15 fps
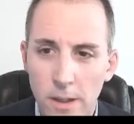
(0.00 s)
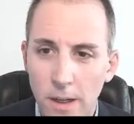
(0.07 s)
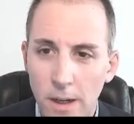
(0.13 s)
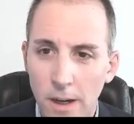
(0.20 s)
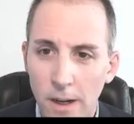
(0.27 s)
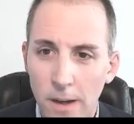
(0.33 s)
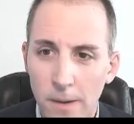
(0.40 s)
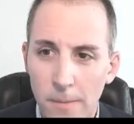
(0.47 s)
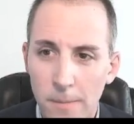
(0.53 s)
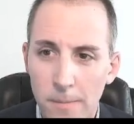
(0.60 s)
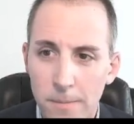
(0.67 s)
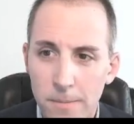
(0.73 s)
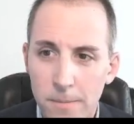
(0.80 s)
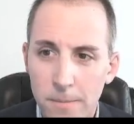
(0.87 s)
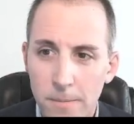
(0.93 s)

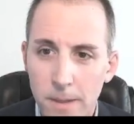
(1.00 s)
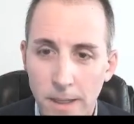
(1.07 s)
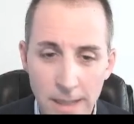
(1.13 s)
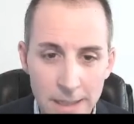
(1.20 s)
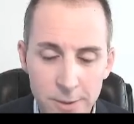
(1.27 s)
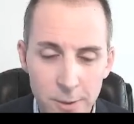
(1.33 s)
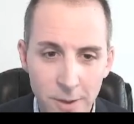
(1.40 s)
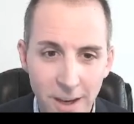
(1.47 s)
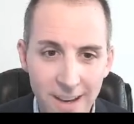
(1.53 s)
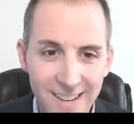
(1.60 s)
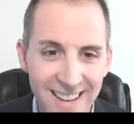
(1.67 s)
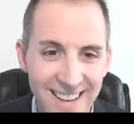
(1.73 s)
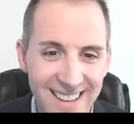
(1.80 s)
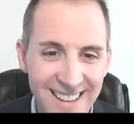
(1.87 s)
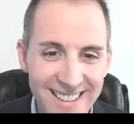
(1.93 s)
and that's okay.
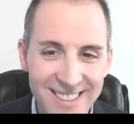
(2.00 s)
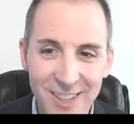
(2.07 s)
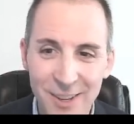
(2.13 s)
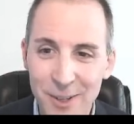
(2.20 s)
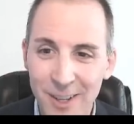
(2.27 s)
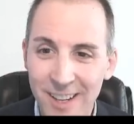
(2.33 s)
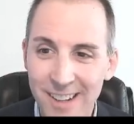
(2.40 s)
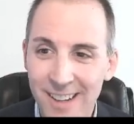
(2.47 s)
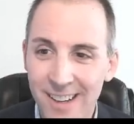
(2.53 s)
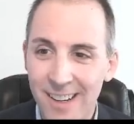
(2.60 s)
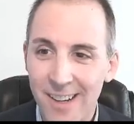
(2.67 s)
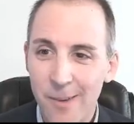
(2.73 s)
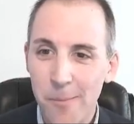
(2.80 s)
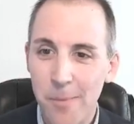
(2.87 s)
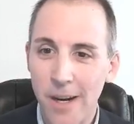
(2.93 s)
It's all good.
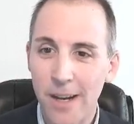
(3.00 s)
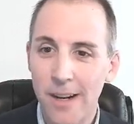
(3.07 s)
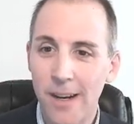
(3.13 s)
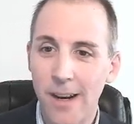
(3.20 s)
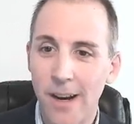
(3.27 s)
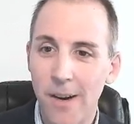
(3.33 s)
But